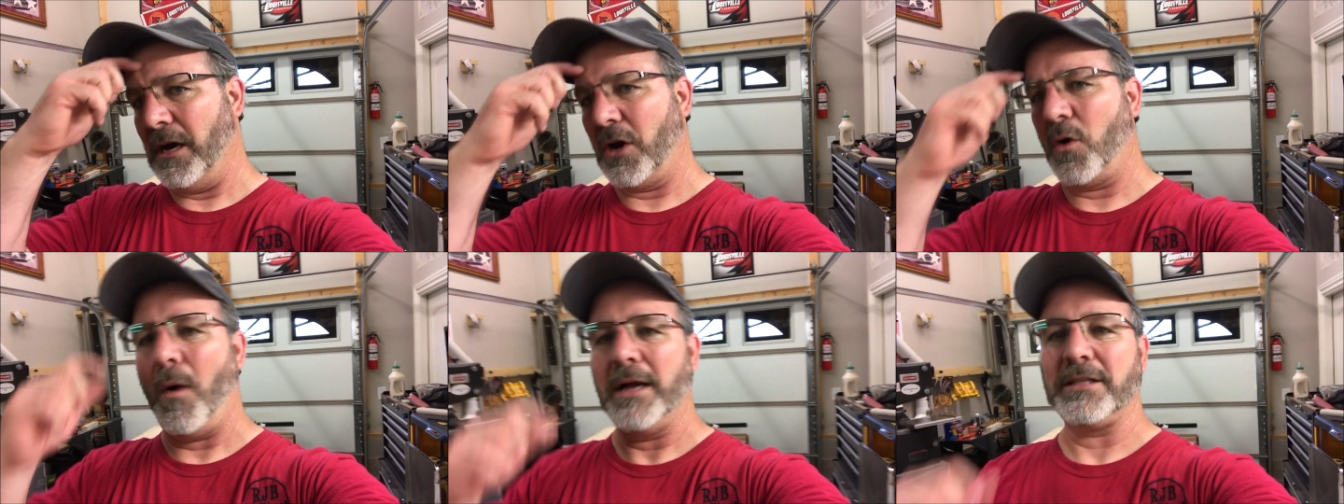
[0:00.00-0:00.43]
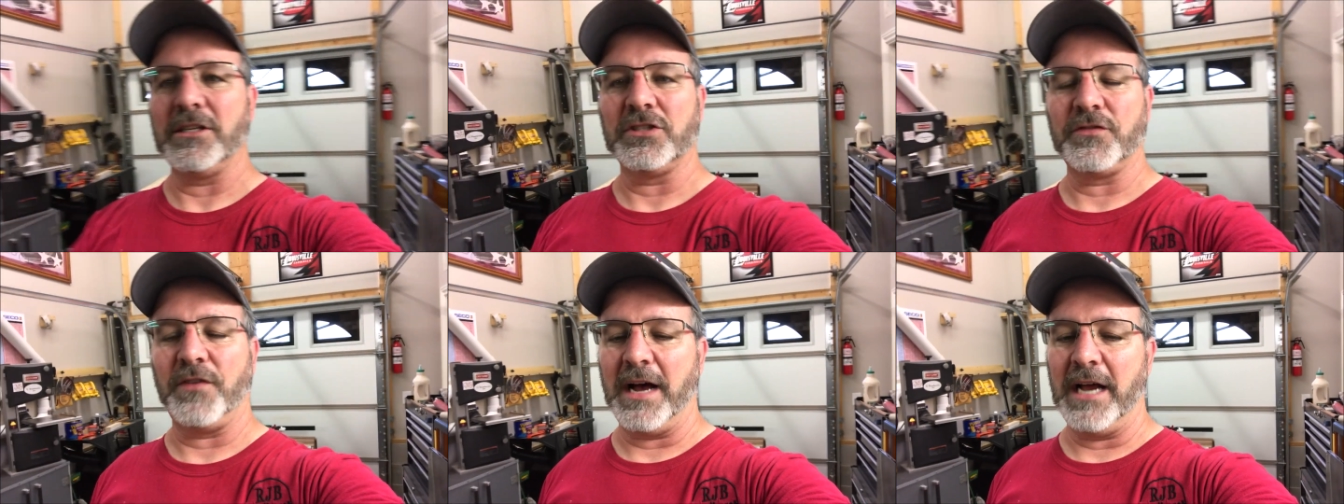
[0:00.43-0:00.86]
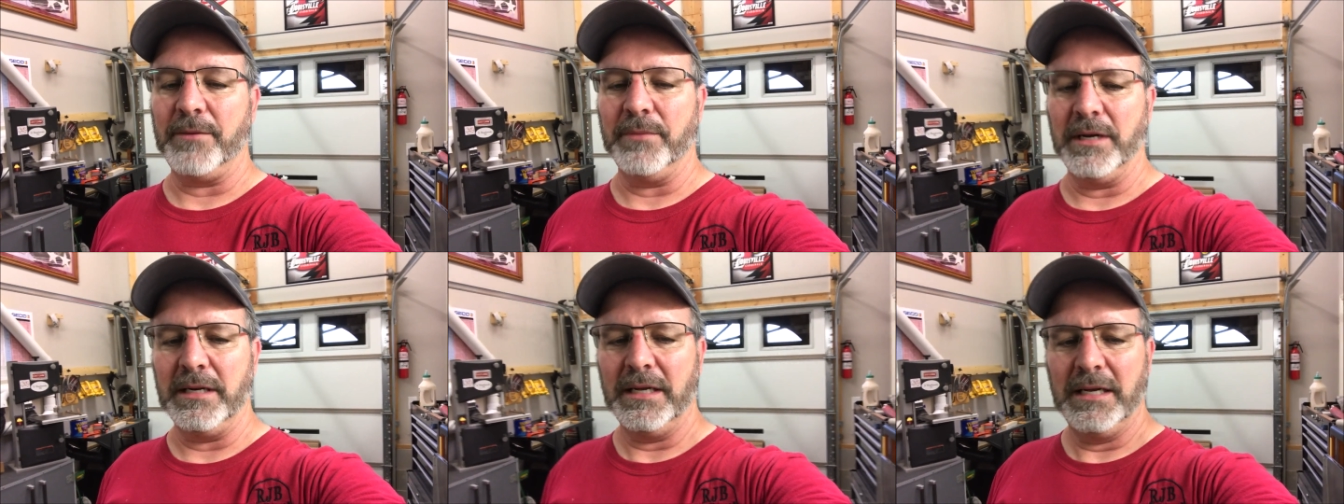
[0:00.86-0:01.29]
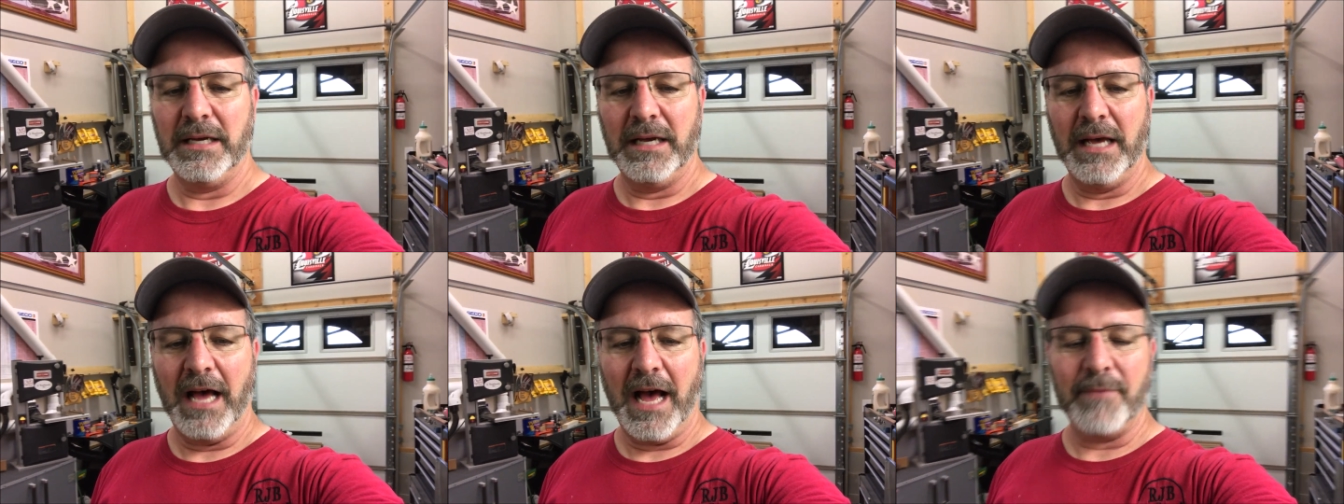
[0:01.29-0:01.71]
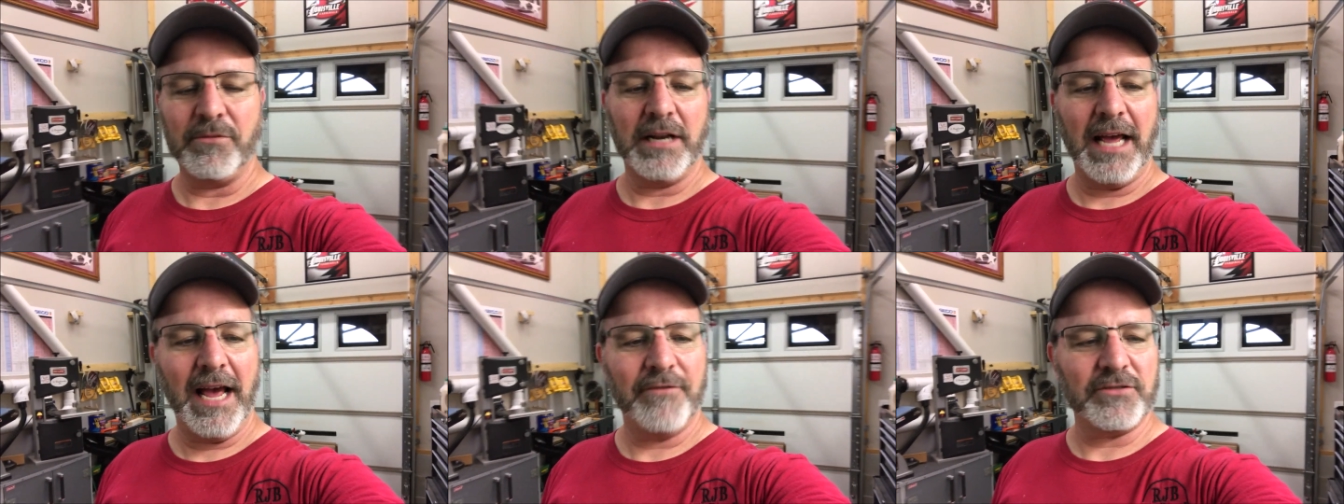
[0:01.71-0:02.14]
quite this fine, but I'm
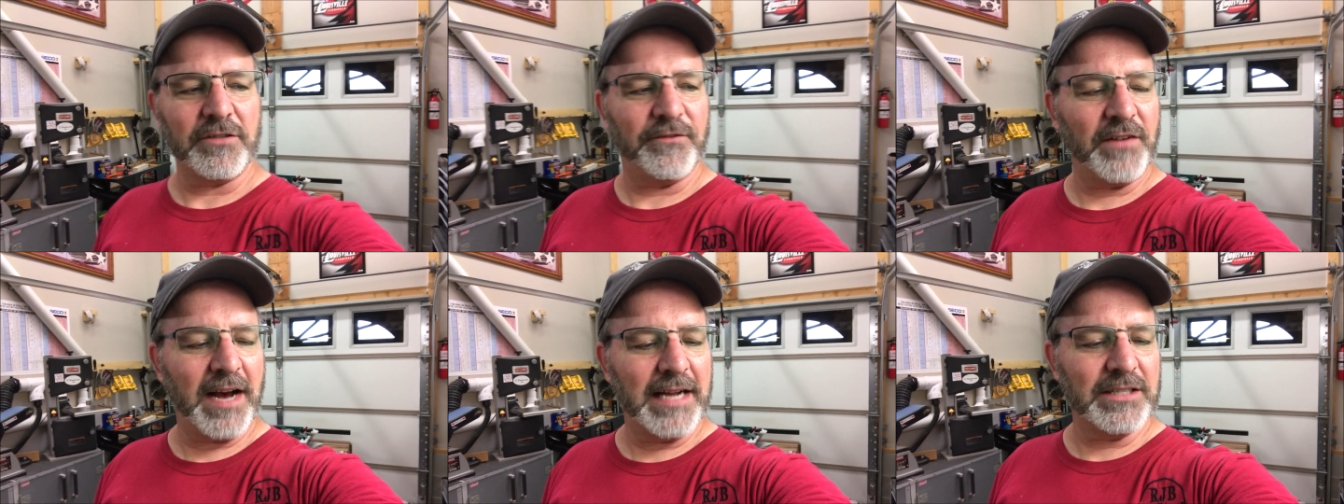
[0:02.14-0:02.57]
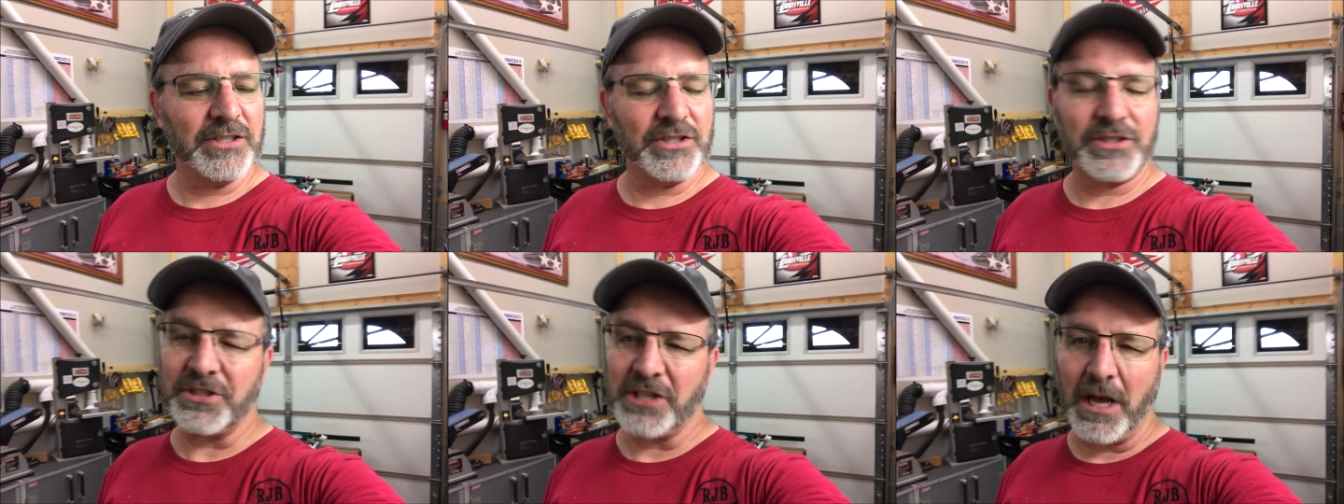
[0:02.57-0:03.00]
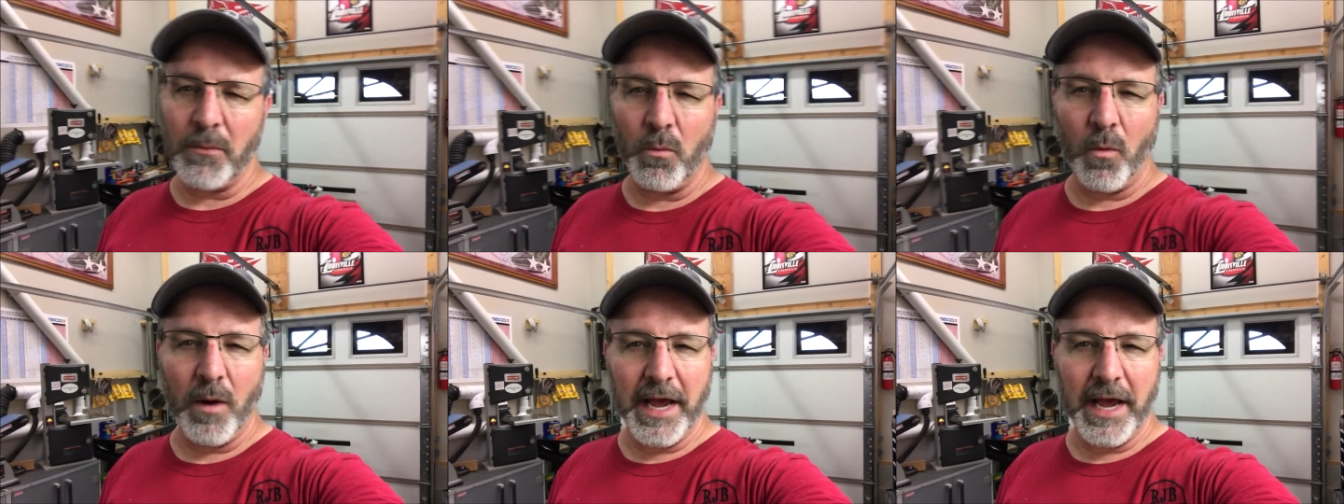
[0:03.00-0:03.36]
gonna have to find some